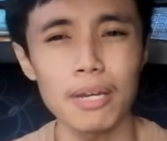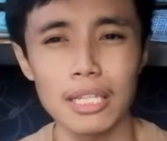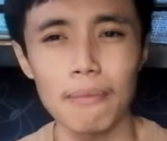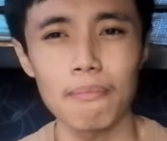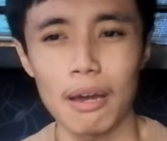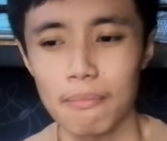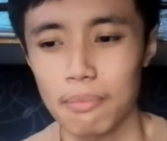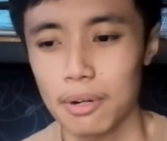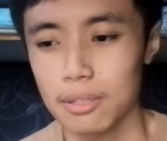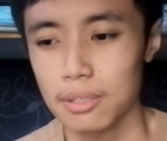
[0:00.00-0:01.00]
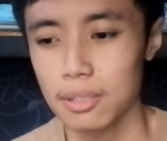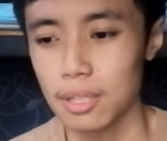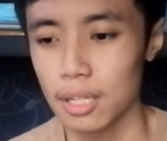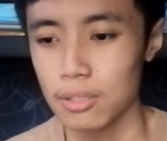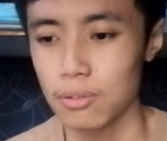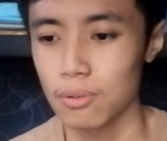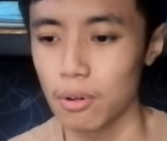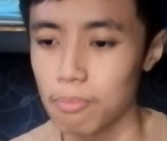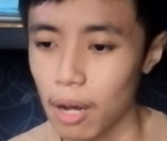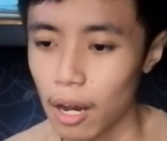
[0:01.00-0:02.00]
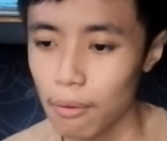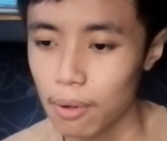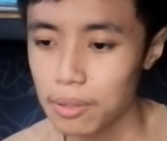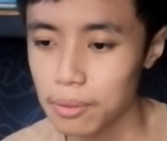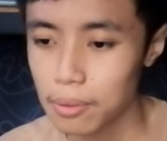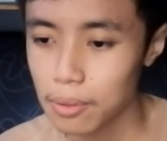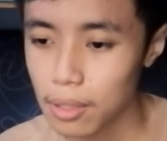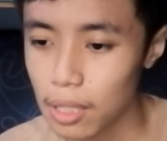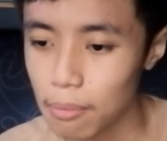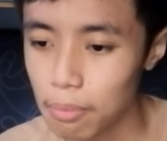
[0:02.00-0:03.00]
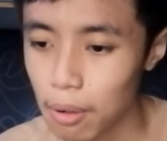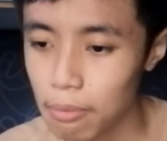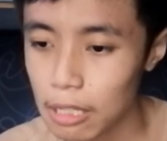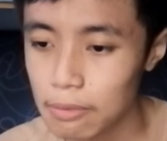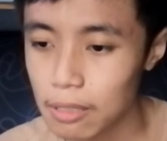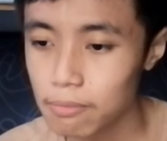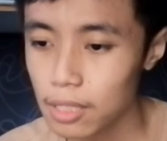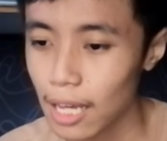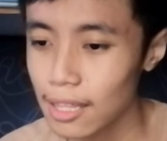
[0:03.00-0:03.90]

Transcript: many members this group are, 1, 2, 3, 4, 5, 6.